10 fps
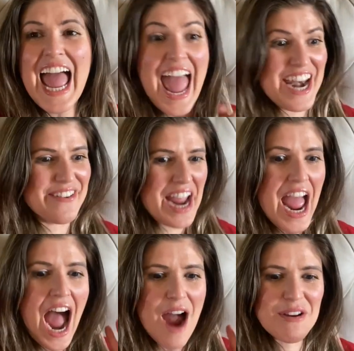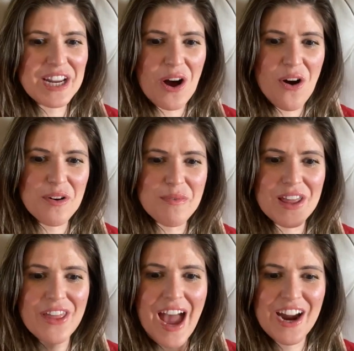Anyway, I'm going to get on
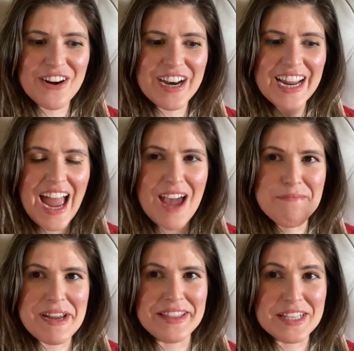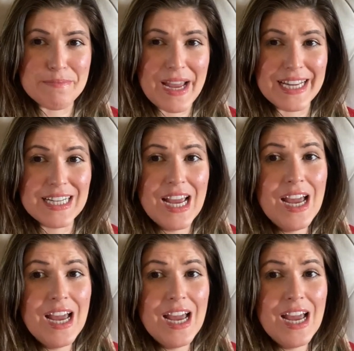with ironing and making this bed.